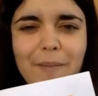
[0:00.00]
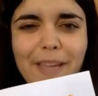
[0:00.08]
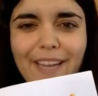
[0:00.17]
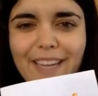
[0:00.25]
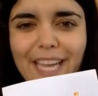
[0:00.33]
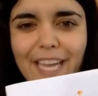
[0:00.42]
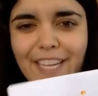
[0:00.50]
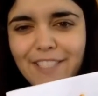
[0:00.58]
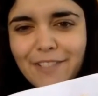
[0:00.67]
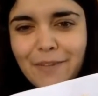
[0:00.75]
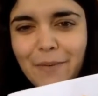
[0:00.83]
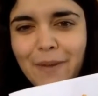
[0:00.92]

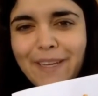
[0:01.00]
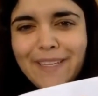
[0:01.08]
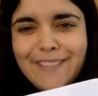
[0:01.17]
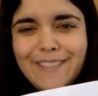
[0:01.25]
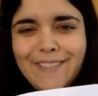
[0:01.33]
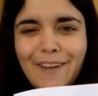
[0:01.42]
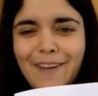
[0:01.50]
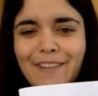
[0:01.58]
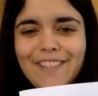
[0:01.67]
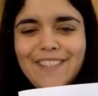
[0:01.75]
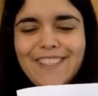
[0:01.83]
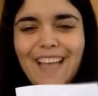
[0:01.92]
pancakes and one gets stuck on
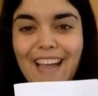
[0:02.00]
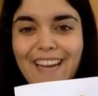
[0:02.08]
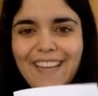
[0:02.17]
the side